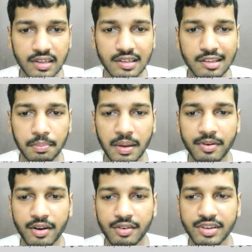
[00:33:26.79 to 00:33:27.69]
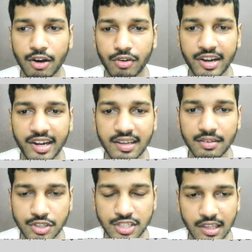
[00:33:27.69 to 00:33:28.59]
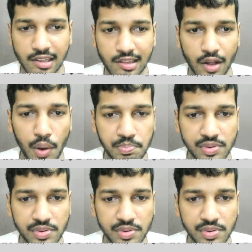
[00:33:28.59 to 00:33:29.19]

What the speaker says: Shopkeeper Ravi already was in the shop.